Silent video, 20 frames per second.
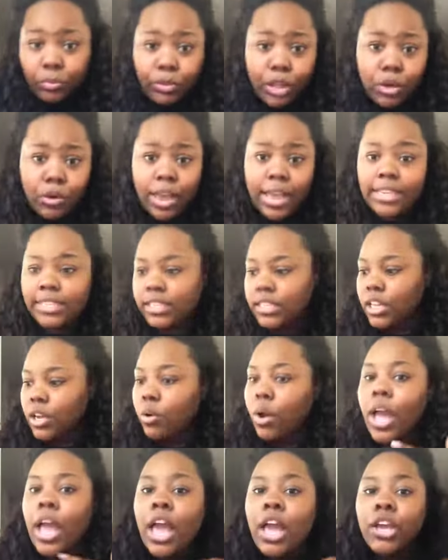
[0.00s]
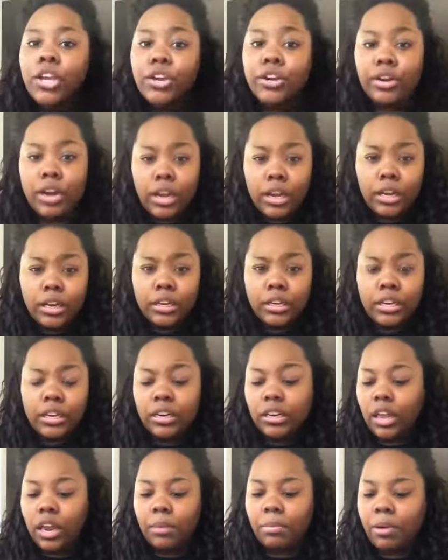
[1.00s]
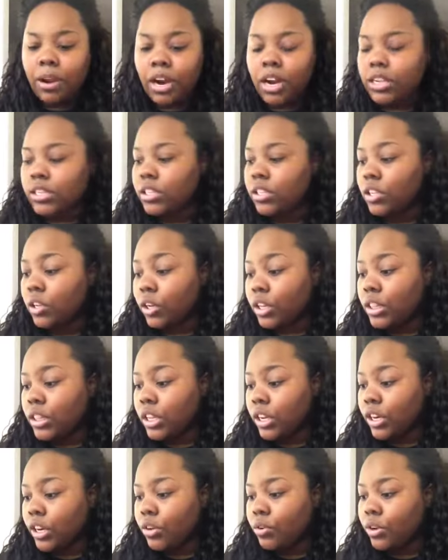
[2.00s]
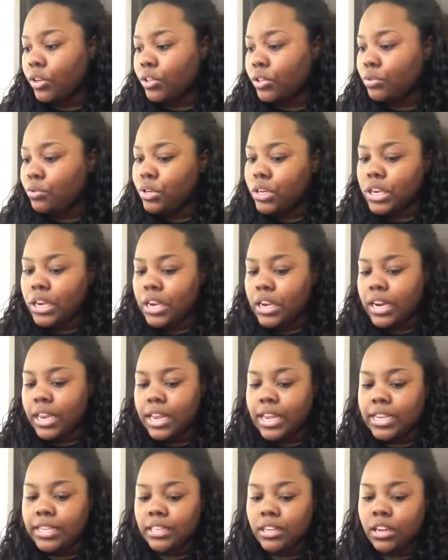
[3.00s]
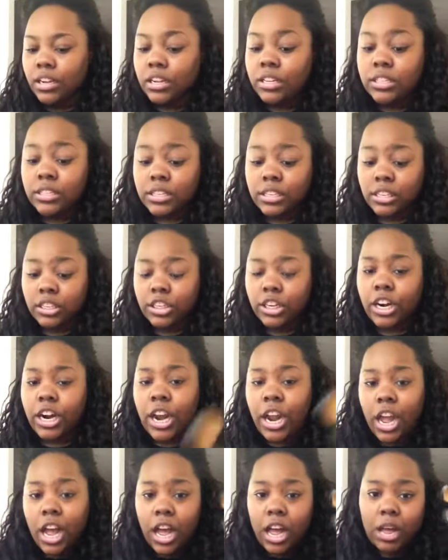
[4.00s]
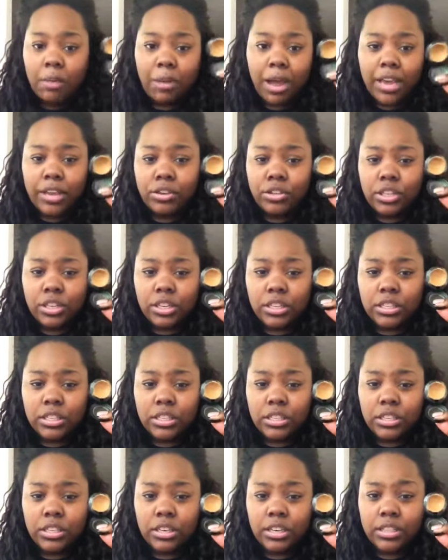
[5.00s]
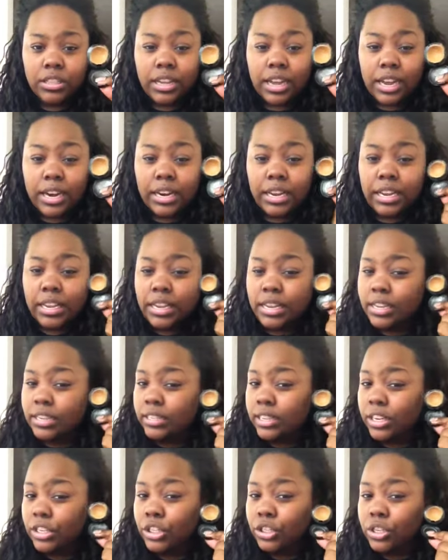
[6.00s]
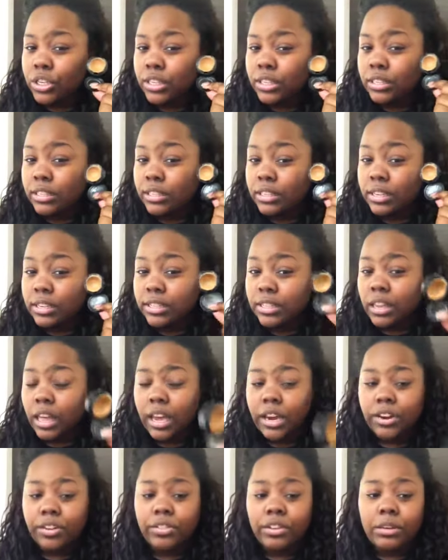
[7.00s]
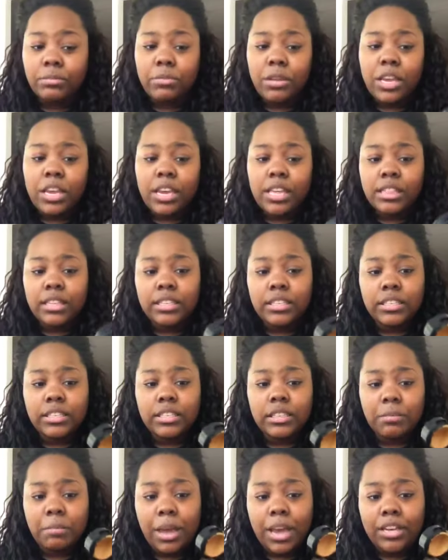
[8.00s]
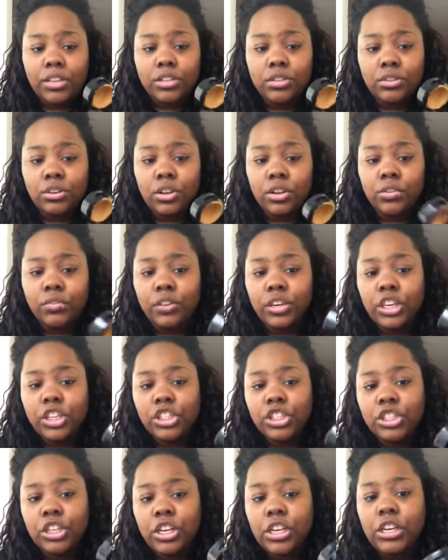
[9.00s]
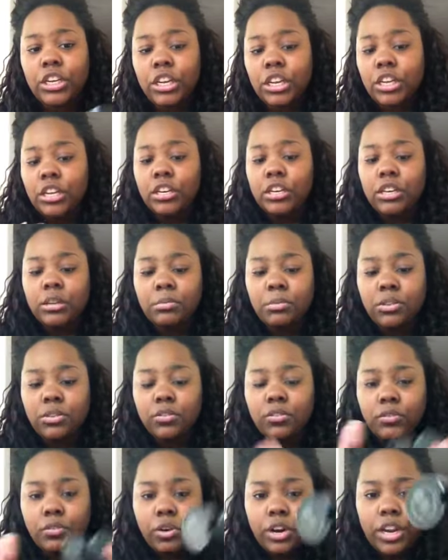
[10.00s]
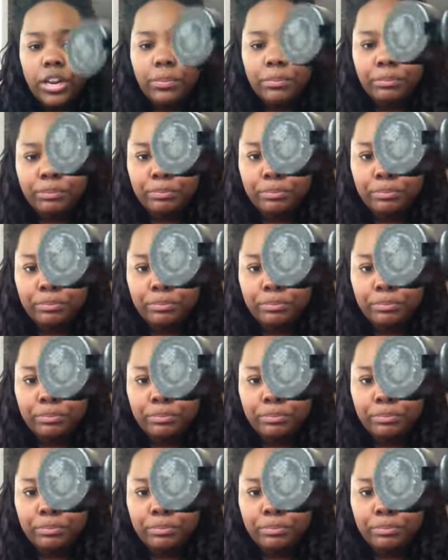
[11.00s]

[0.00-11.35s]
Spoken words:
Okay, so you're not going to need a lot of products. The only thing you're going to need is a concealer. I use a concealer that is, as you can see, it's lighter than me, and this is the MAC Studio Finish in NW40.